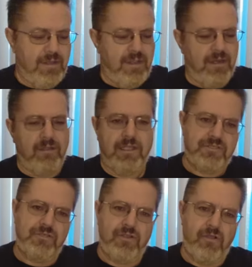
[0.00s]
And I'll
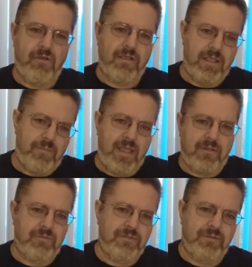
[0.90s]
let you know, I'll get
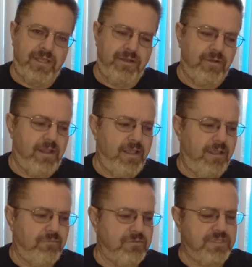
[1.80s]
back with you later
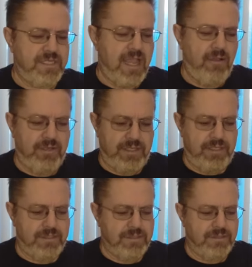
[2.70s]
and we'll see how it
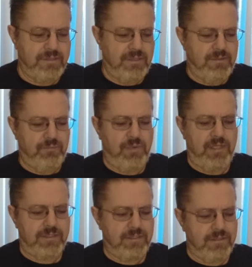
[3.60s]
does.
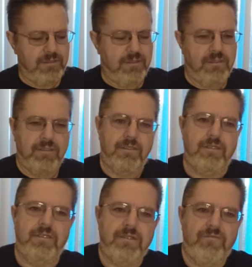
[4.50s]
But
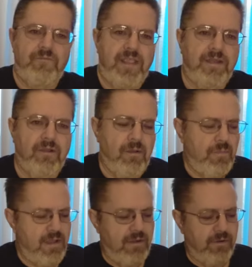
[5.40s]

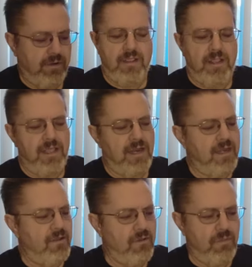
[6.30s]
VatrerPower, and I
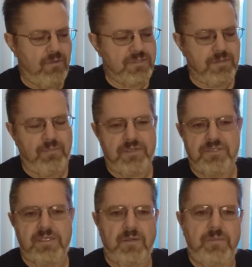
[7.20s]
know there's a
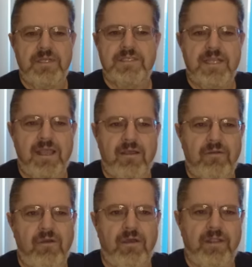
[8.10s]
bunch of companies
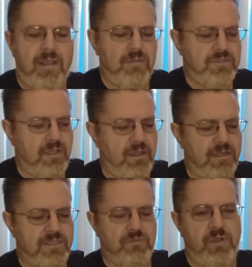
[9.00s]
now on Amazon
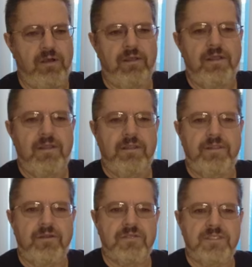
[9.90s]
as well
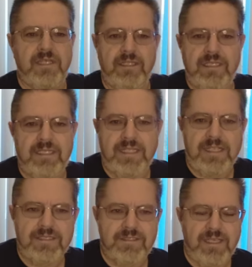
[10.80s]
that are selling
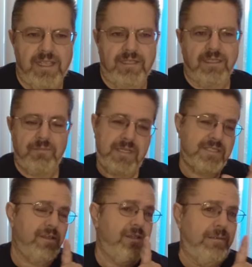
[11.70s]
these. And let me
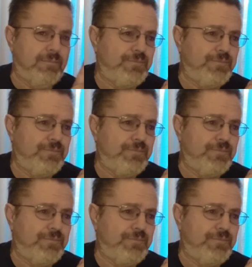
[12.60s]
tell you,